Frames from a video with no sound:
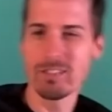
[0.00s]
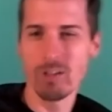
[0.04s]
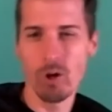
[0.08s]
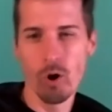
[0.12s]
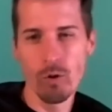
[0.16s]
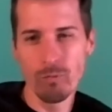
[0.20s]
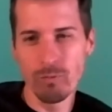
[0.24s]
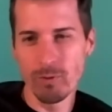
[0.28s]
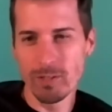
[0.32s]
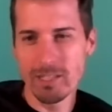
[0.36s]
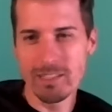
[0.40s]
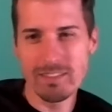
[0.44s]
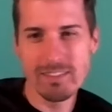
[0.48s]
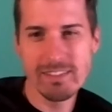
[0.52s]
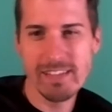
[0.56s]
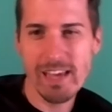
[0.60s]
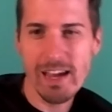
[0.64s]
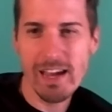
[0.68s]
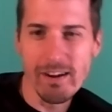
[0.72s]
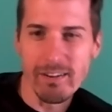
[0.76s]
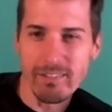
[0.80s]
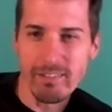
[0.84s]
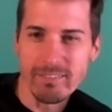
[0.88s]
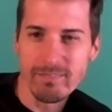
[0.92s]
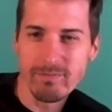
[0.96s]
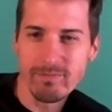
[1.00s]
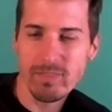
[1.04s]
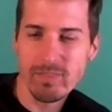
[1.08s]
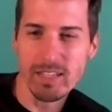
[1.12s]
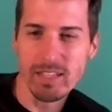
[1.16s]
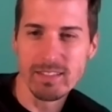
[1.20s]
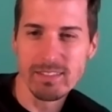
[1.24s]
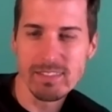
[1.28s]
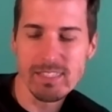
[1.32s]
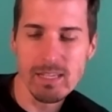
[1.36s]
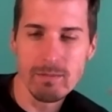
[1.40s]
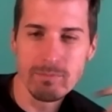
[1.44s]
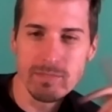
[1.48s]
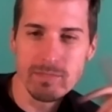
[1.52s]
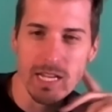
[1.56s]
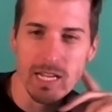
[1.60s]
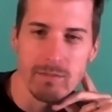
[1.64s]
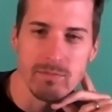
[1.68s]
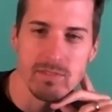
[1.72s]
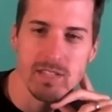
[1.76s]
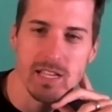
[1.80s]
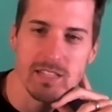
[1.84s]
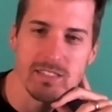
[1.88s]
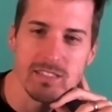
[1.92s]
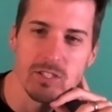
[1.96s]
hopefully it's down. And
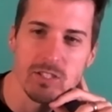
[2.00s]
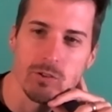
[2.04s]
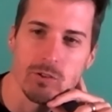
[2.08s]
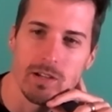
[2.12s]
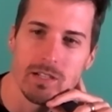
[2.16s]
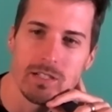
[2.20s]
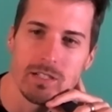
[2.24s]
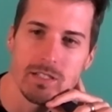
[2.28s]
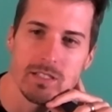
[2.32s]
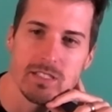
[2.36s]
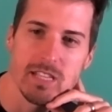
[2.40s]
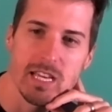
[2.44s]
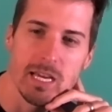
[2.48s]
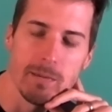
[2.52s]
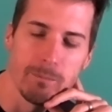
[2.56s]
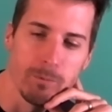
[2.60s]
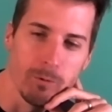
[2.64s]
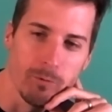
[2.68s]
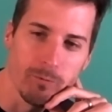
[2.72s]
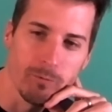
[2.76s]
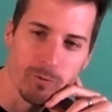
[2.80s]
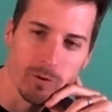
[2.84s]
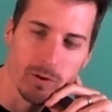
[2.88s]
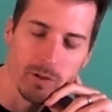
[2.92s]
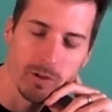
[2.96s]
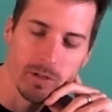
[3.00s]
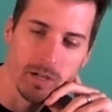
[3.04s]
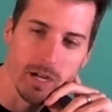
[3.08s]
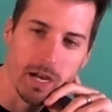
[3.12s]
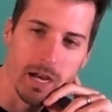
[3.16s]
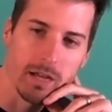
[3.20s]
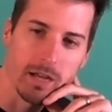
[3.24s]
sometimes that's a great example for,